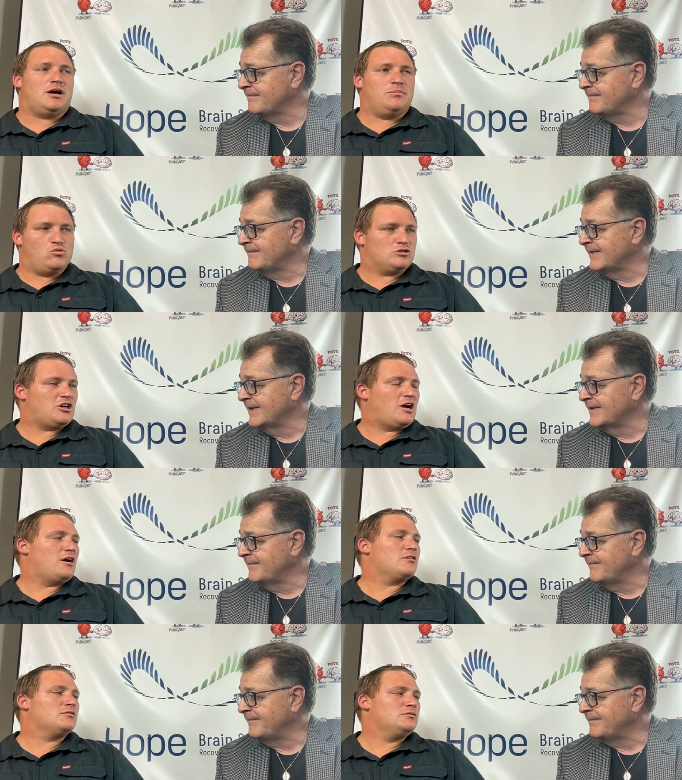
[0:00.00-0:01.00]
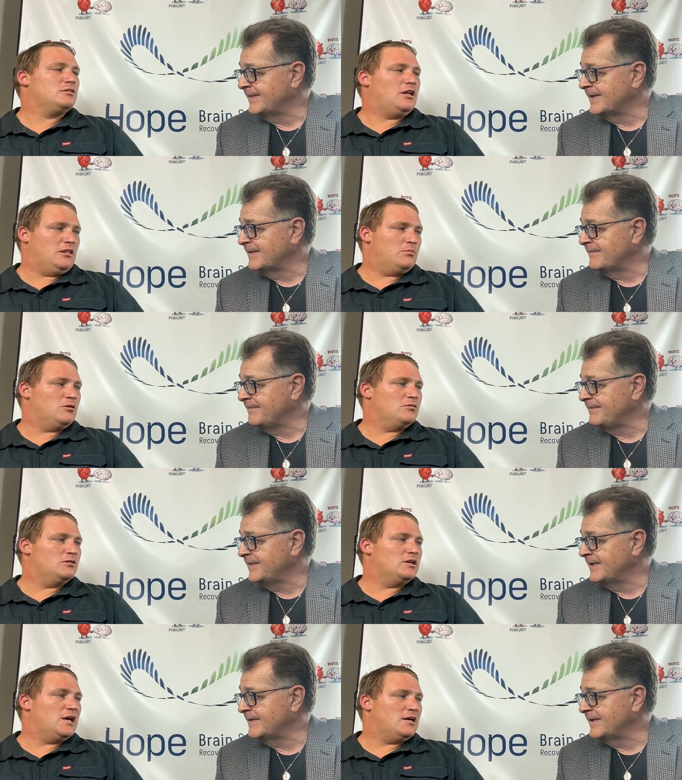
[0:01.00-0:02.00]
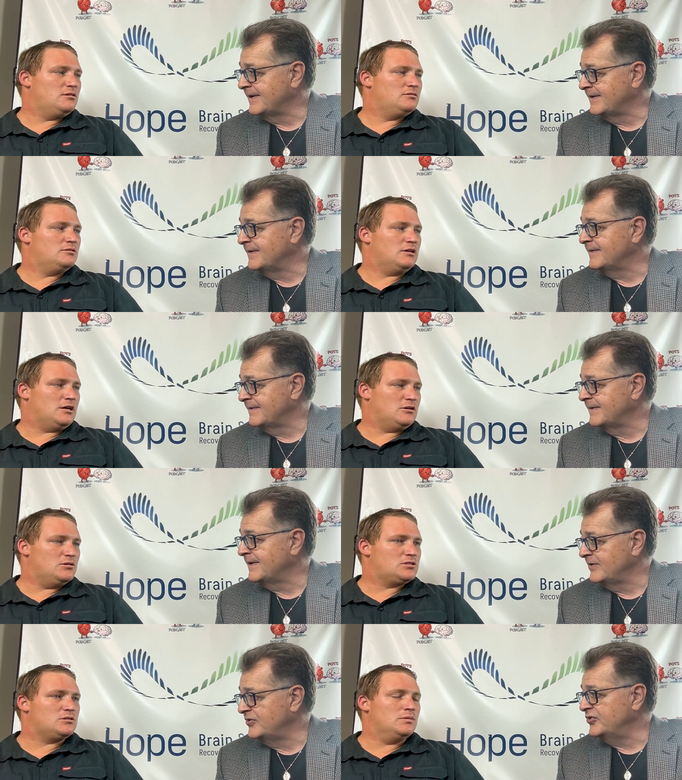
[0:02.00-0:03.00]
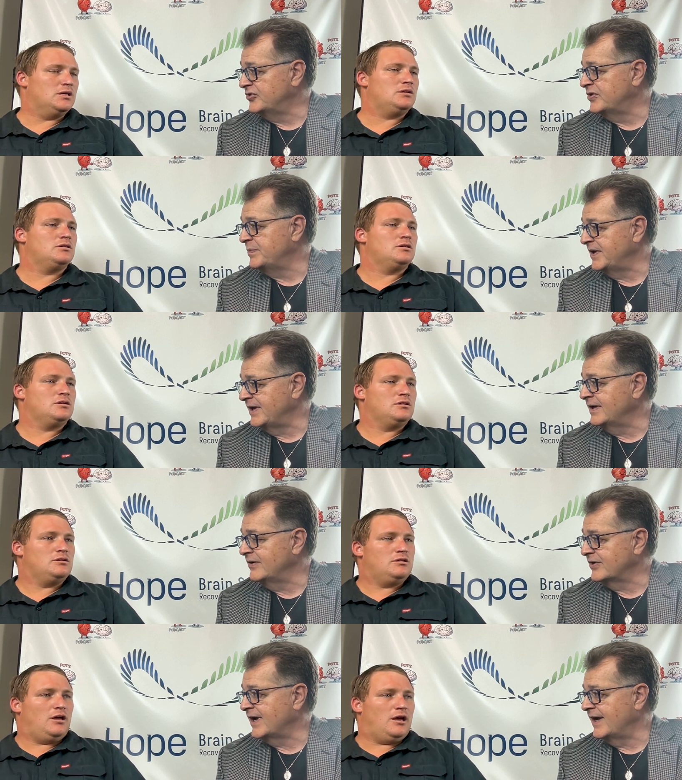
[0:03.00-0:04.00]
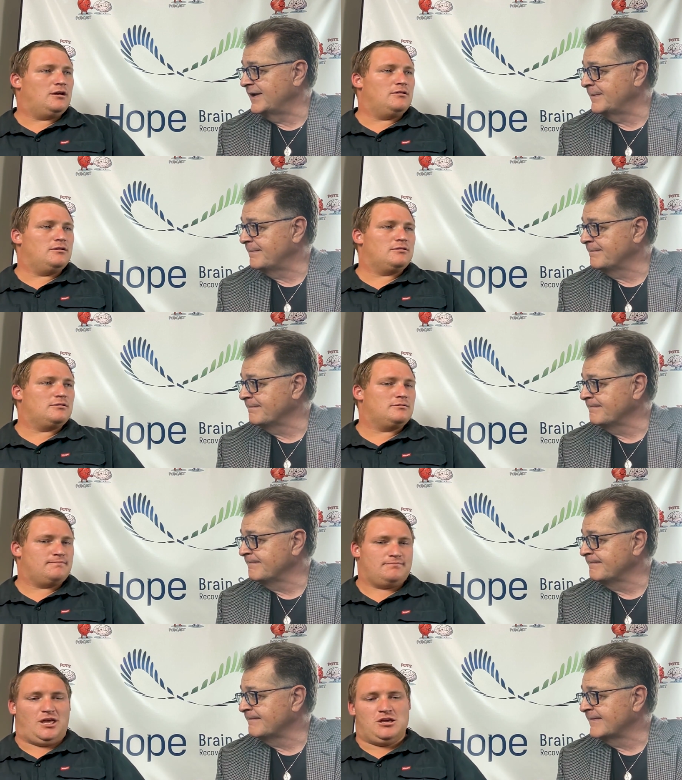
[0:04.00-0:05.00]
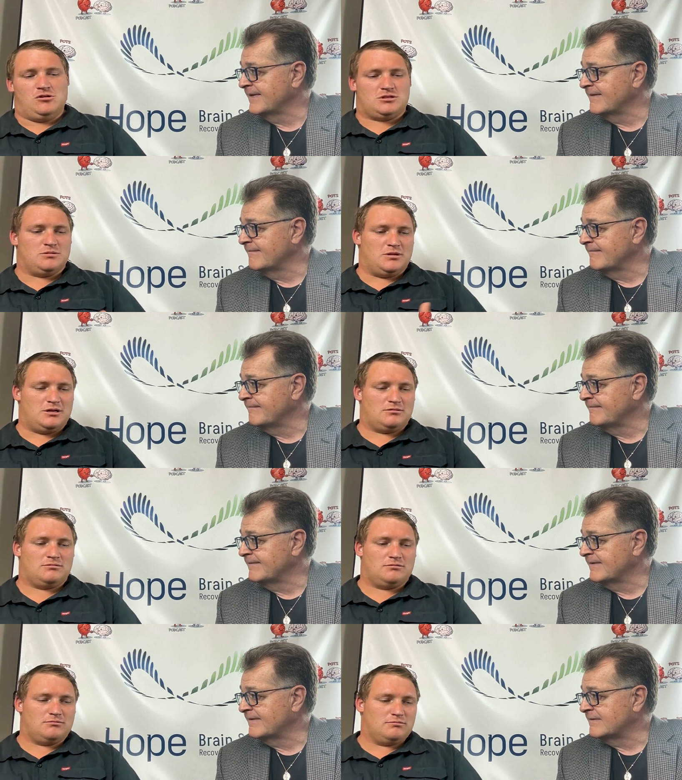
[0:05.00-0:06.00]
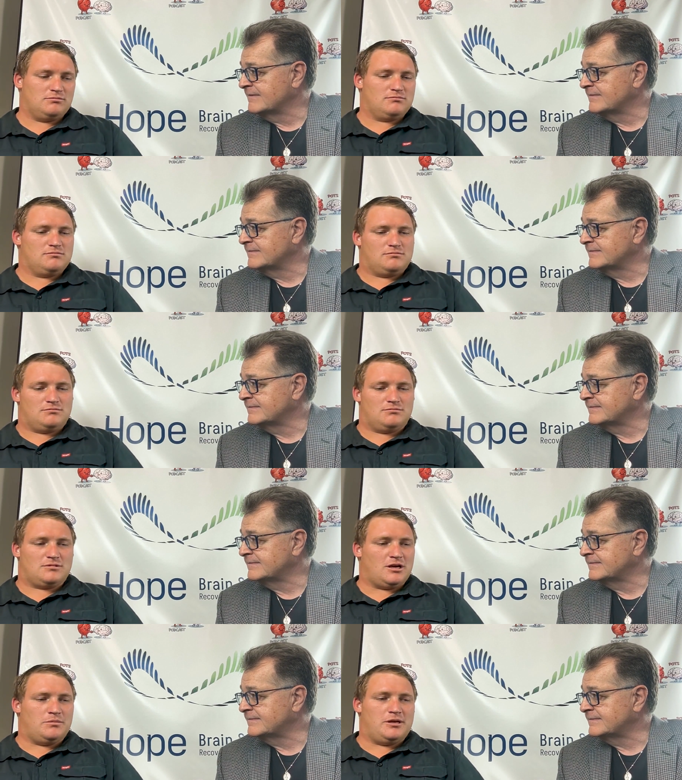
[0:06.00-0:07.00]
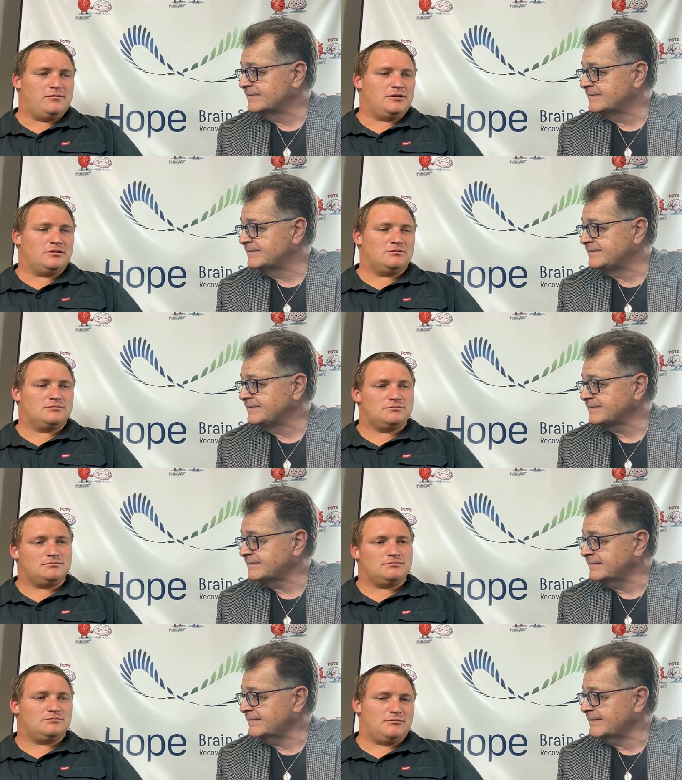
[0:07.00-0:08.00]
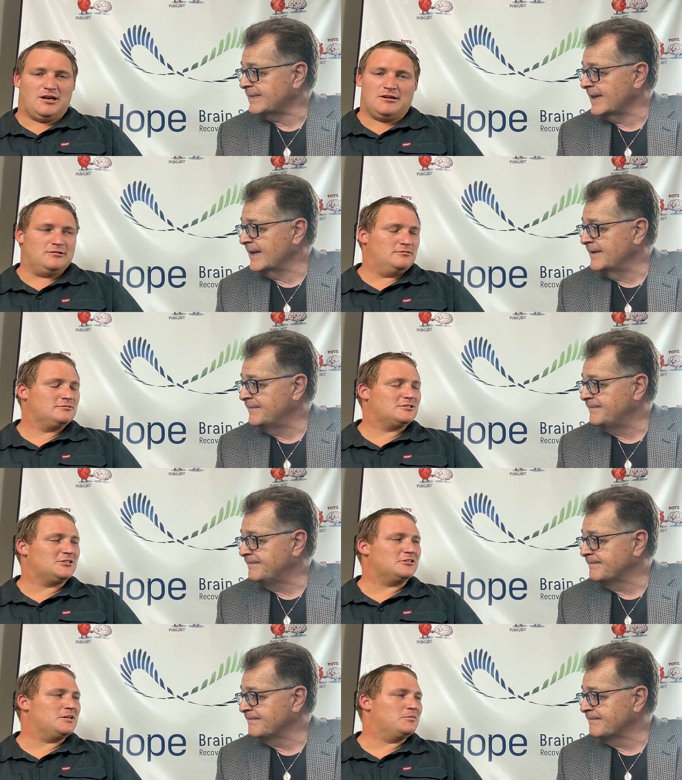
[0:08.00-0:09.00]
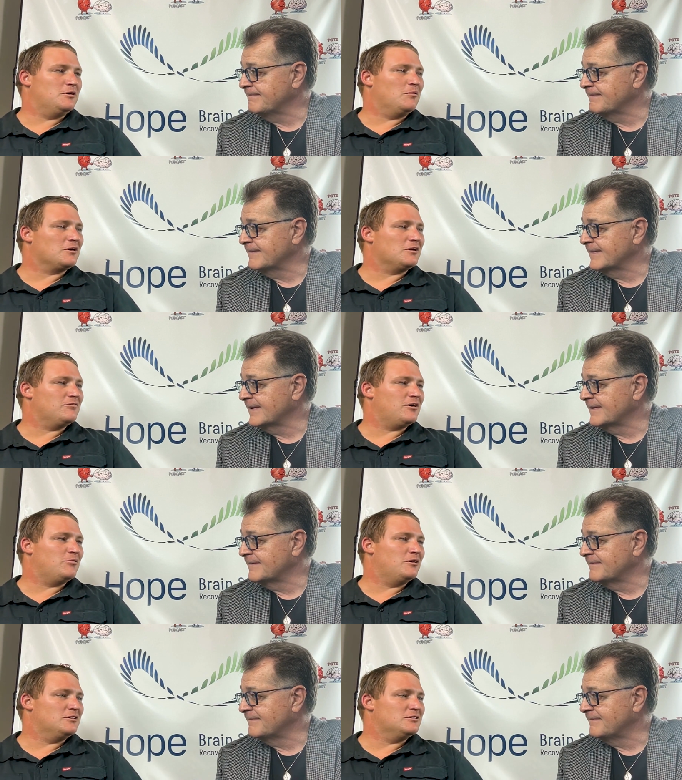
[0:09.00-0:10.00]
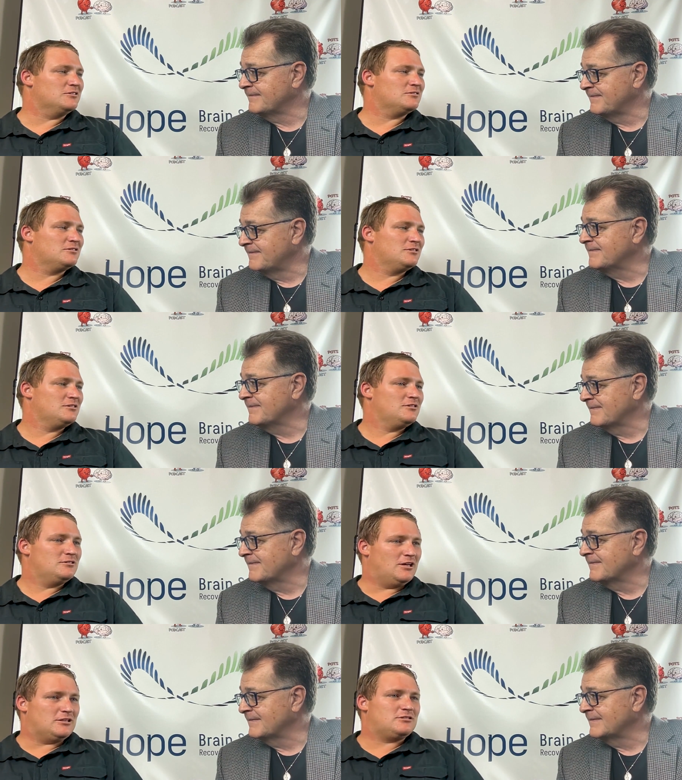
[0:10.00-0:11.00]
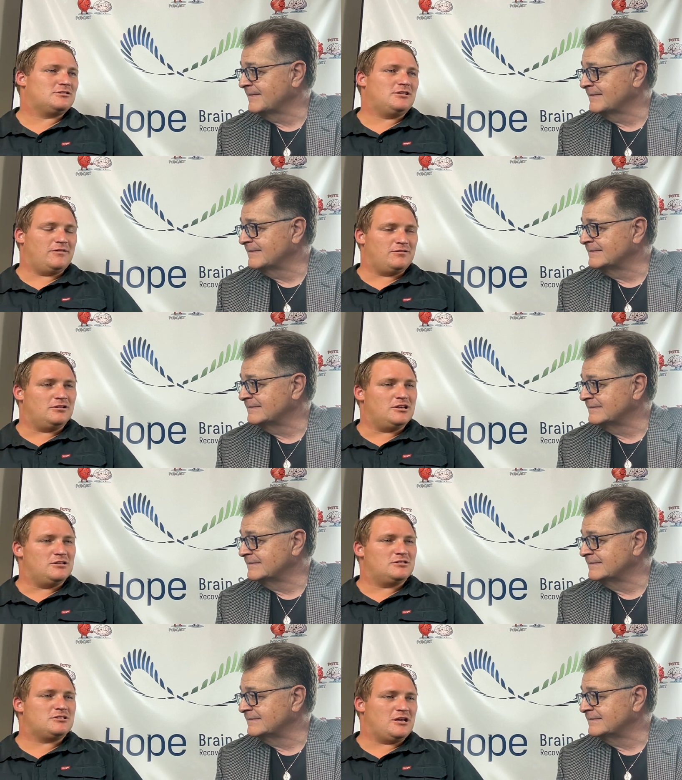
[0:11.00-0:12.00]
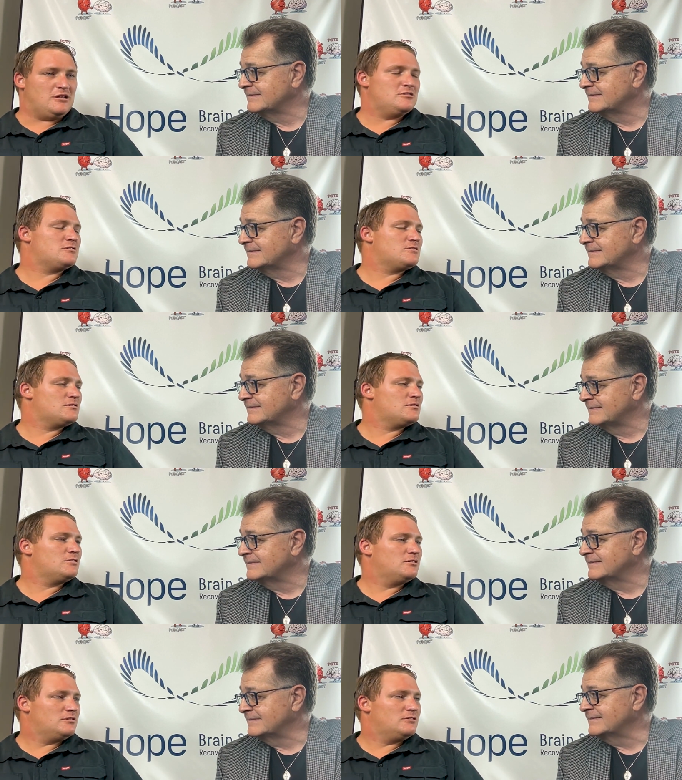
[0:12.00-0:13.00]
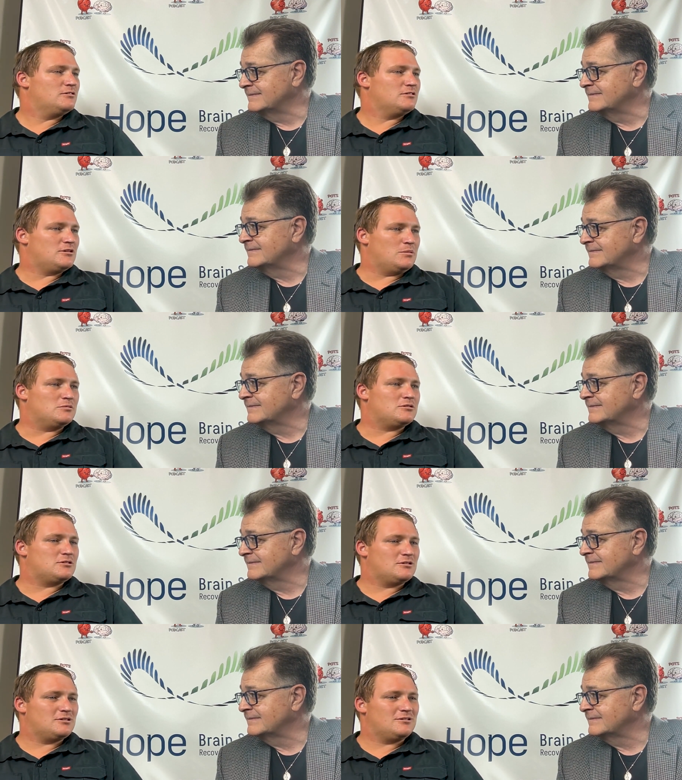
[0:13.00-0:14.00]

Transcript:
Speaker 1: I'm more tired in the middle of the day than I used to be. Used to be. Okay. And I used to be come evening, I could still keep on working if I wanted to. That's definitely has changed. Mm-hmm. Comes